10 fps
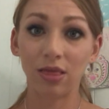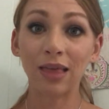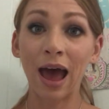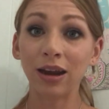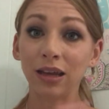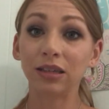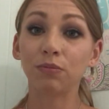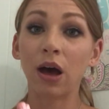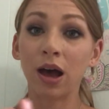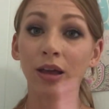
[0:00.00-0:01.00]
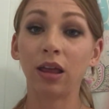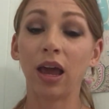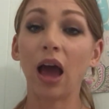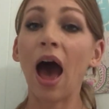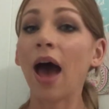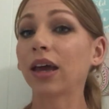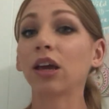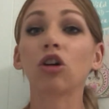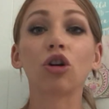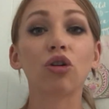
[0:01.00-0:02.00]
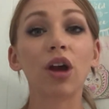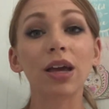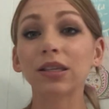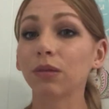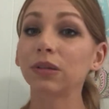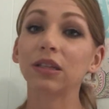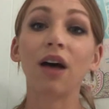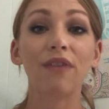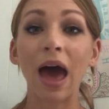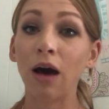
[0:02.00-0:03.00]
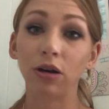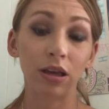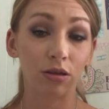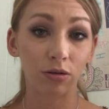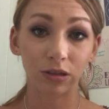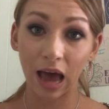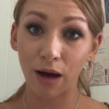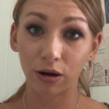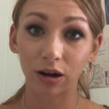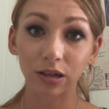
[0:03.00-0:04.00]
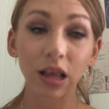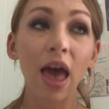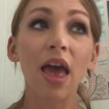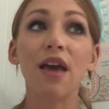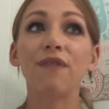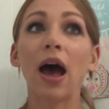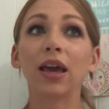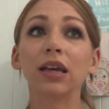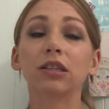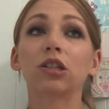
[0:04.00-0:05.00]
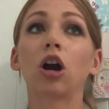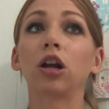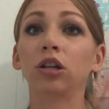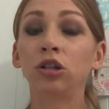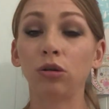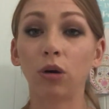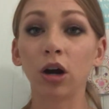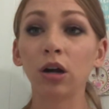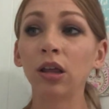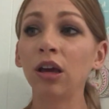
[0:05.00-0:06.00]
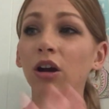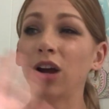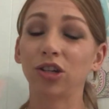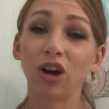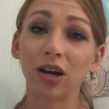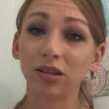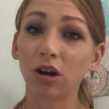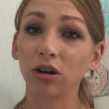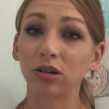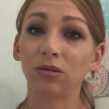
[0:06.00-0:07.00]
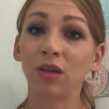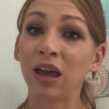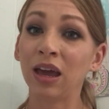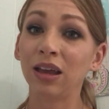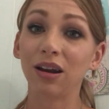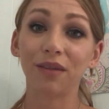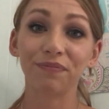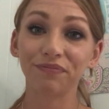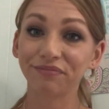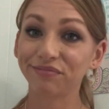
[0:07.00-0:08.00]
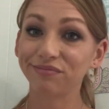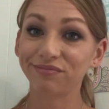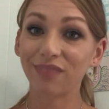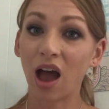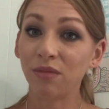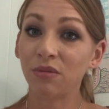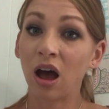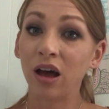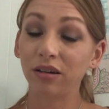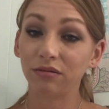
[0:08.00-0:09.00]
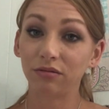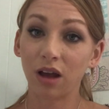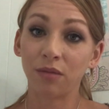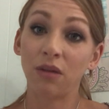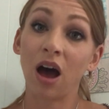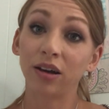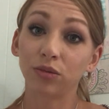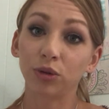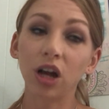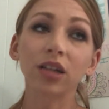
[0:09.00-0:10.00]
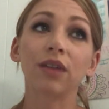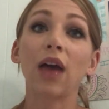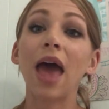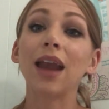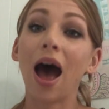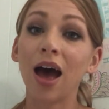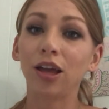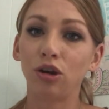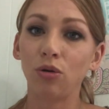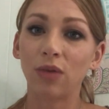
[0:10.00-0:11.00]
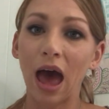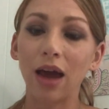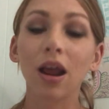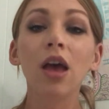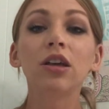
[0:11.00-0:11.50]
That is my, I can crank some stuff out in those hours. If I get started too early or I try to start too late, I'm not as productive, and I know that.